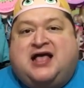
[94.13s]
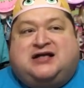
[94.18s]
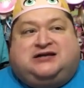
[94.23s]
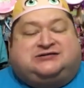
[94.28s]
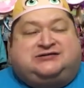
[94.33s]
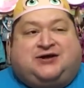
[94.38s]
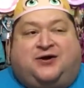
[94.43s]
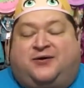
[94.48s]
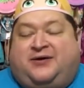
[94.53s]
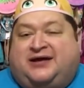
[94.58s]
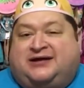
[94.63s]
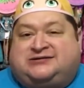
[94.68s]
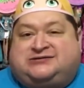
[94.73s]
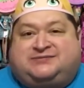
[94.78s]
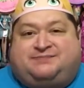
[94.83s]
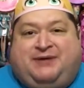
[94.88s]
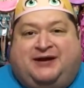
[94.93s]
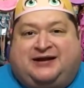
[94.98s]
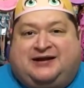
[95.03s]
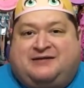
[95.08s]
So it's
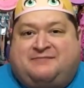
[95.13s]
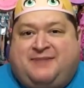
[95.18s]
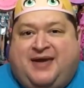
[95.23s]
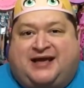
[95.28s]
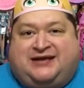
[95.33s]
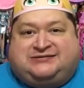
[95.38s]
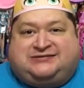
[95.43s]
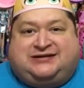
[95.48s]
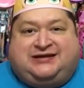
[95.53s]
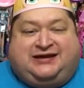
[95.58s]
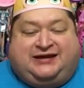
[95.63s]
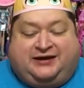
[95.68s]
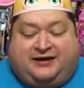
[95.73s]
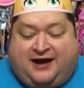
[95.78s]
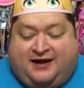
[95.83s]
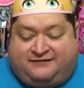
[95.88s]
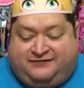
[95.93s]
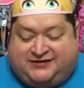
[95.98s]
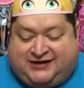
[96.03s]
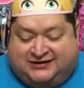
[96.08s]
been an amazing year.
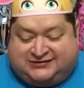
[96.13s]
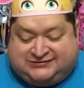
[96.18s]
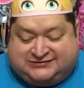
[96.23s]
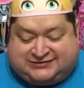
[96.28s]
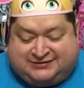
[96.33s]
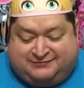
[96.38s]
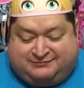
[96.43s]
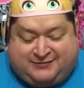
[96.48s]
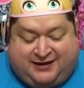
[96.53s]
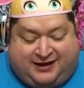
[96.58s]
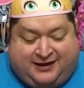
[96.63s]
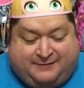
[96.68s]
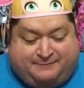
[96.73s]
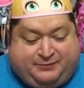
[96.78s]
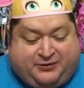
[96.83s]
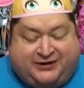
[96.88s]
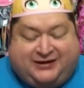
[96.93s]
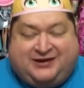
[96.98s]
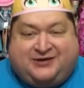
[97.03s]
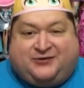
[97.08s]
I've done some
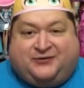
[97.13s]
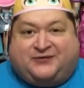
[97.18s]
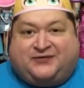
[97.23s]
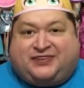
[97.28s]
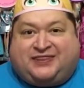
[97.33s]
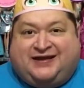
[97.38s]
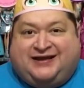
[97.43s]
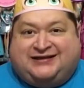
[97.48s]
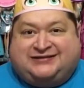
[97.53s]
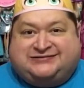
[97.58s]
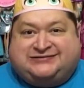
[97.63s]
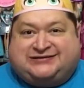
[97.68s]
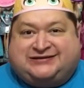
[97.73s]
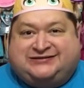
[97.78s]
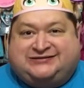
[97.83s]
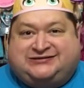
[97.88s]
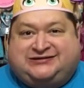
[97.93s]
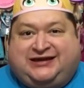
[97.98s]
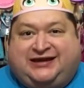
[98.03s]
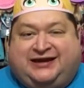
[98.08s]
pretty cool things
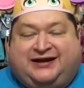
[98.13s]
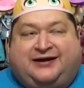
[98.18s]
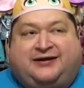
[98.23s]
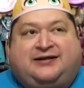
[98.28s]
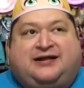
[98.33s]
this year.